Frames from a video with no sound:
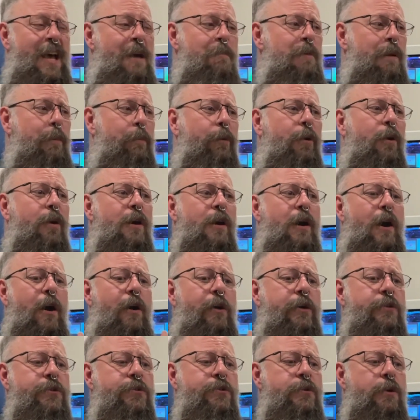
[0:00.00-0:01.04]
People are
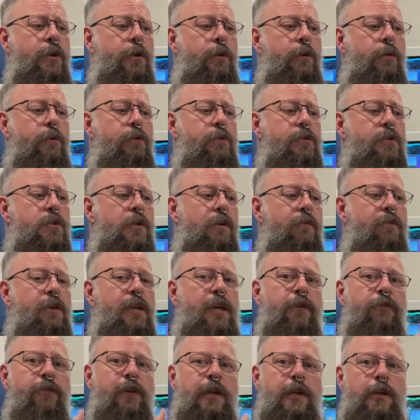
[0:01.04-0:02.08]
also sort of
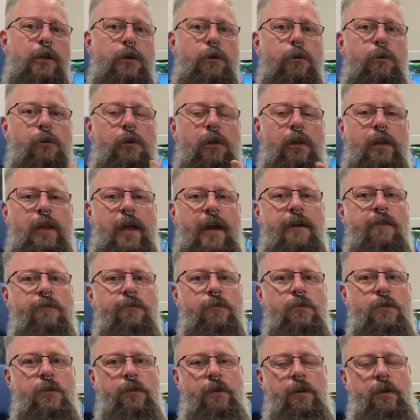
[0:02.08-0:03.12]
giving new
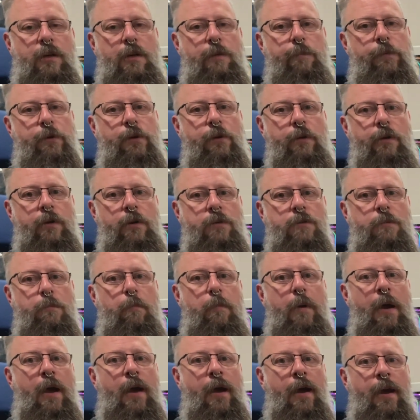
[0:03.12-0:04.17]
life to their computers
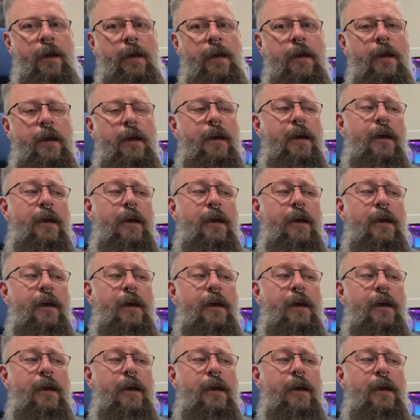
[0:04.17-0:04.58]
by,